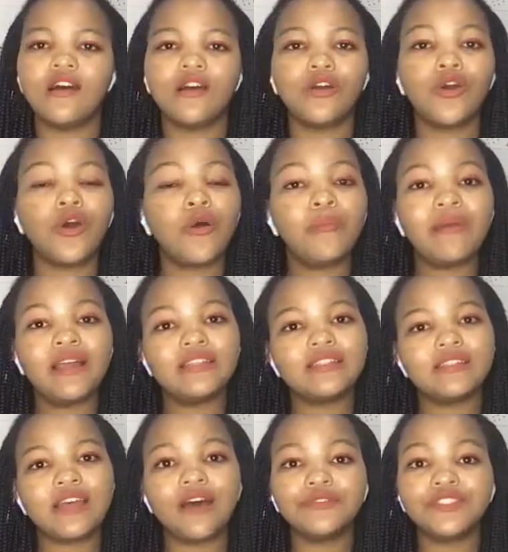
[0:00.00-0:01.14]
got my
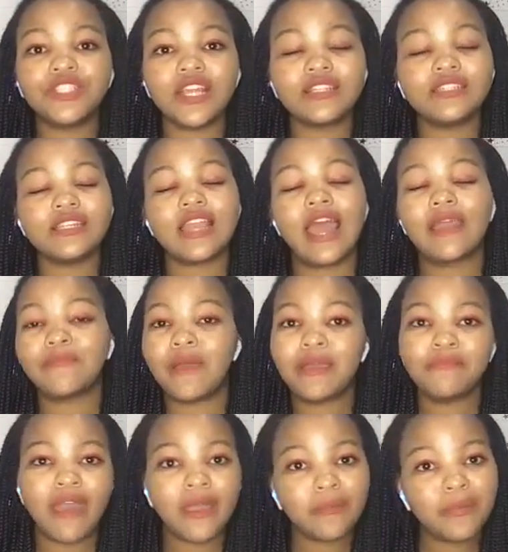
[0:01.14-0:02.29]
stuff checked in, like my
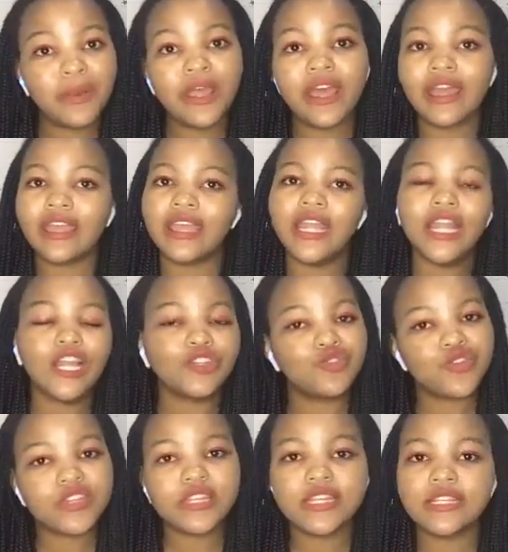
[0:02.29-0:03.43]
backpack,
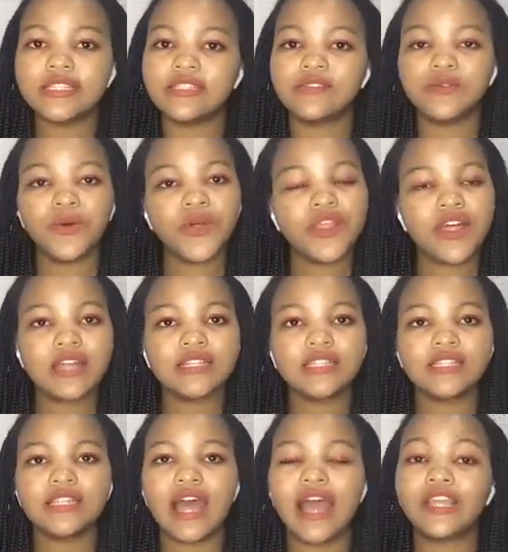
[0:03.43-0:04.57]
electronics and all that.
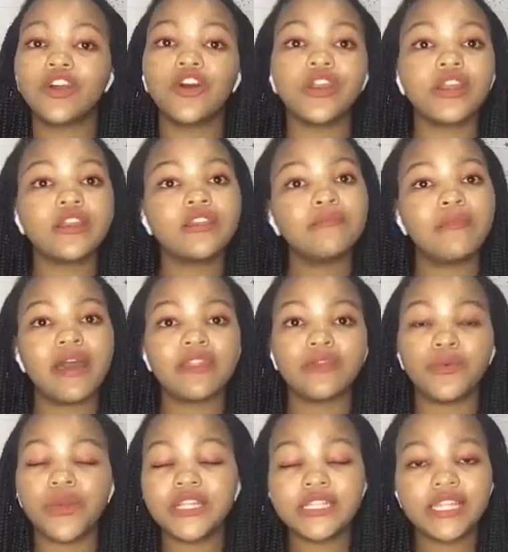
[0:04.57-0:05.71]
I got in by the
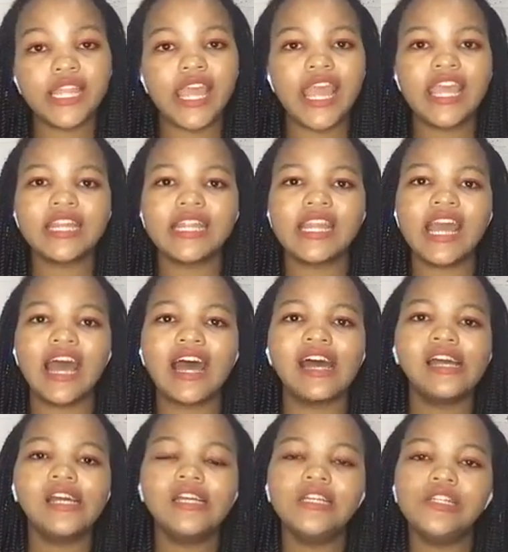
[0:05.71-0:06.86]
waiting area
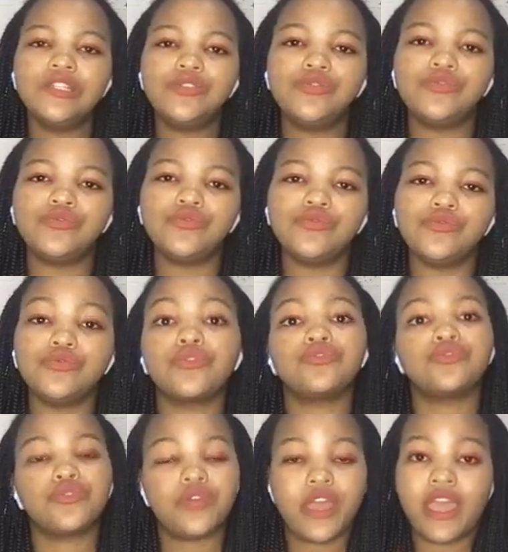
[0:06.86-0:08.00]
to go
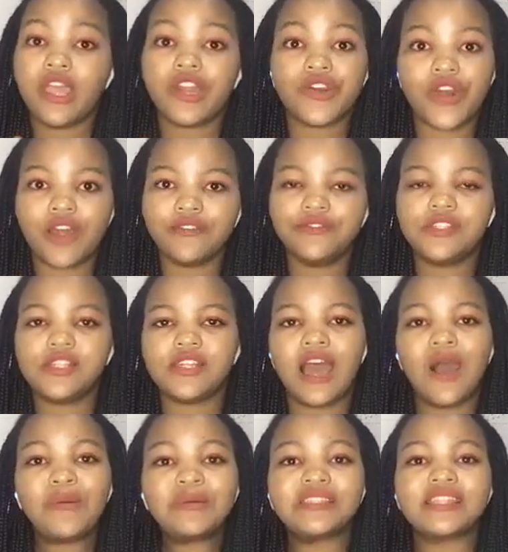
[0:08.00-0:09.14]
to the aircraft. I
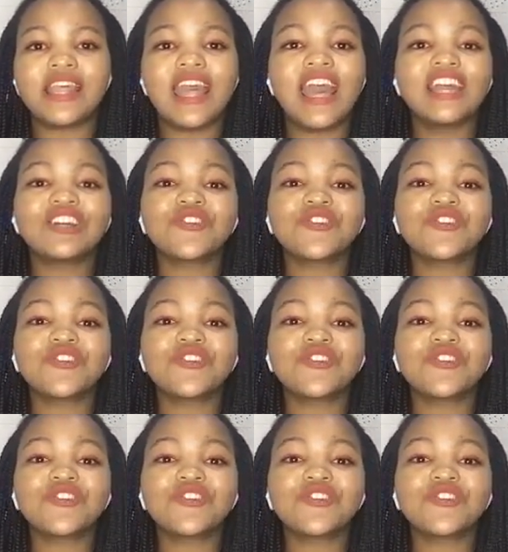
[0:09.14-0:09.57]
was there